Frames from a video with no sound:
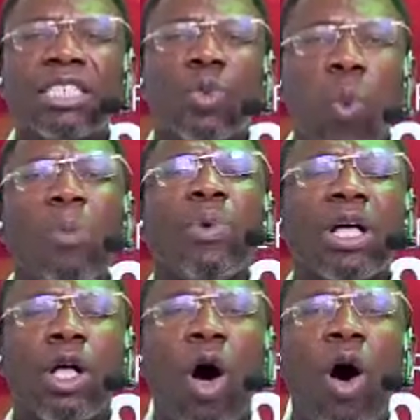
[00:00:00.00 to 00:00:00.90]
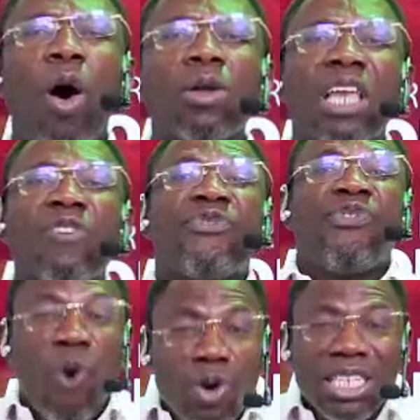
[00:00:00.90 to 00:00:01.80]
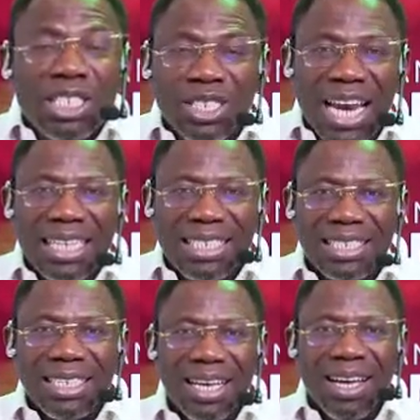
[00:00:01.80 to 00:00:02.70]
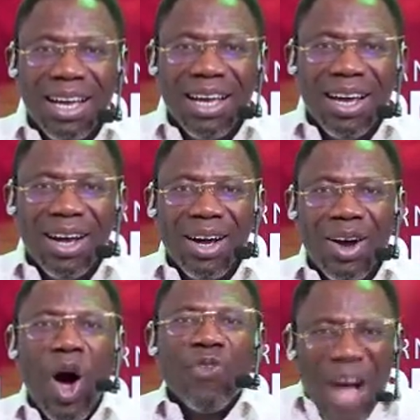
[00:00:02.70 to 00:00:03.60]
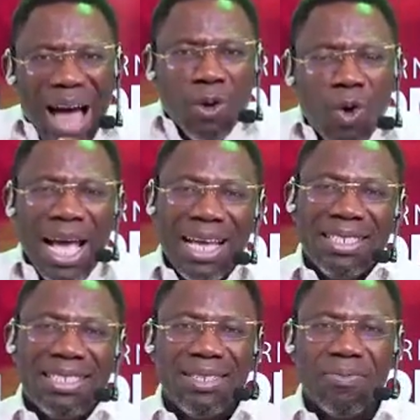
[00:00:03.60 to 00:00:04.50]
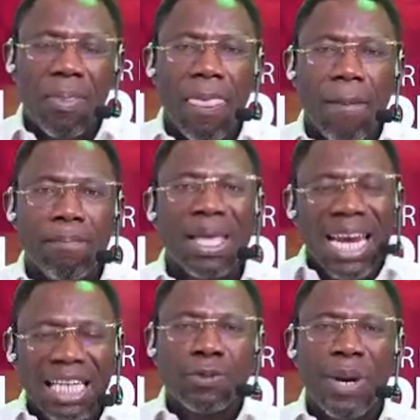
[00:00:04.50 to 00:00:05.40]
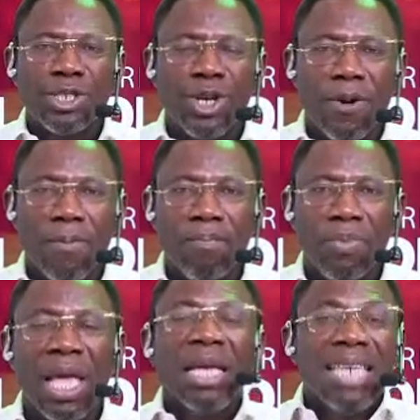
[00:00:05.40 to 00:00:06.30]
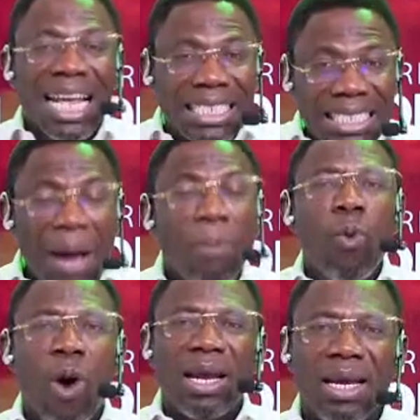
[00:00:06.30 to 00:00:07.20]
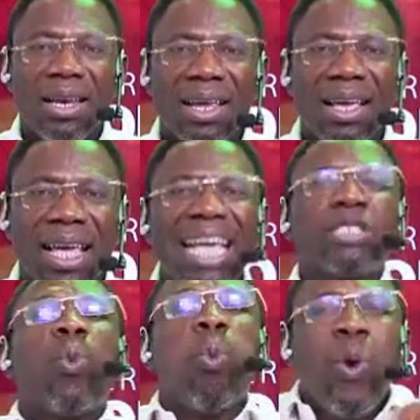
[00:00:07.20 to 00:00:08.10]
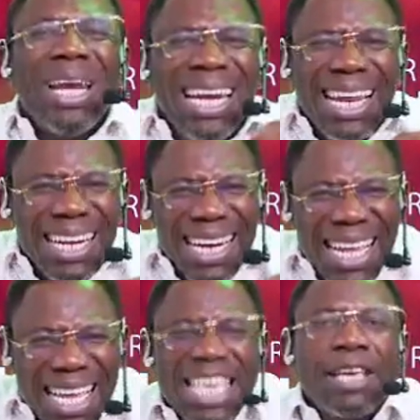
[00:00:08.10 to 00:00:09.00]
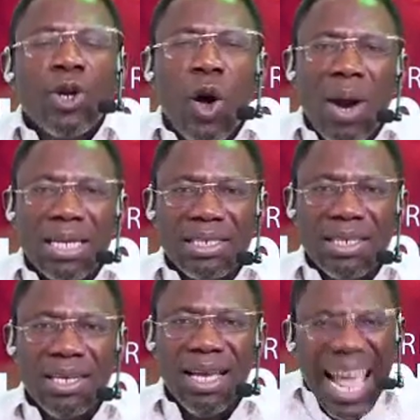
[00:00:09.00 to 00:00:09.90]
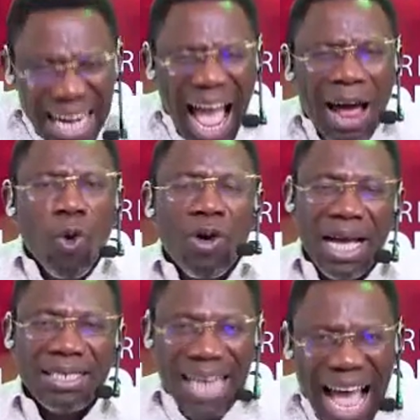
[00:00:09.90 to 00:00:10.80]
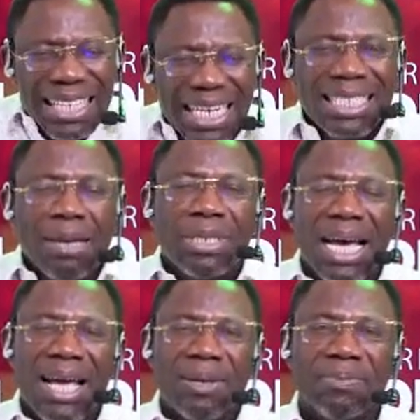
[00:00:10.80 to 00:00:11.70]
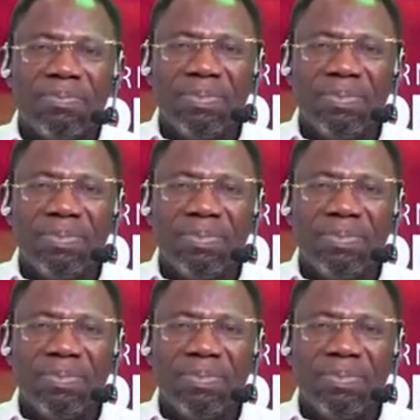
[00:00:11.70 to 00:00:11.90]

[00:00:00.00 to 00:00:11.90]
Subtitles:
is what we call the foolishness of arrogance in expression. That someone is willingly ignorant and arrogant at the same time.